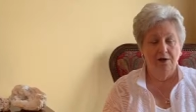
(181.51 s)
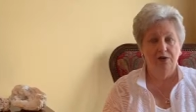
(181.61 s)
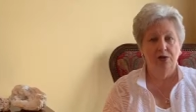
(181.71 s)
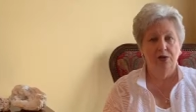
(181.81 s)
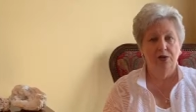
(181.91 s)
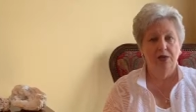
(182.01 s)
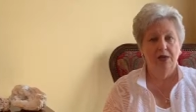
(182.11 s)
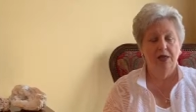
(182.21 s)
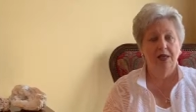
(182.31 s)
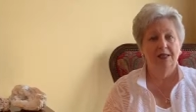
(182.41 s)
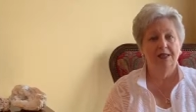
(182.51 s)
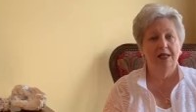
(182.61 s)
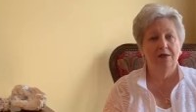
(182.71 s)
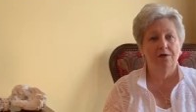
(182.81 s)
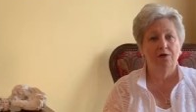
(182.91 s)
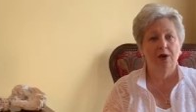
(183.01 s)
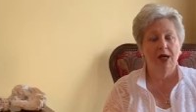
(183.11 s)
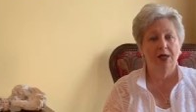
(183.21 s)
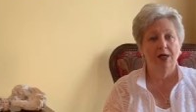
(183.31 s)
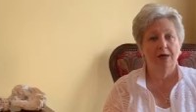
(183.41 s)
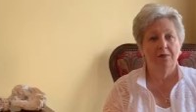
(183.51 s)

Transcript: of two instead of one?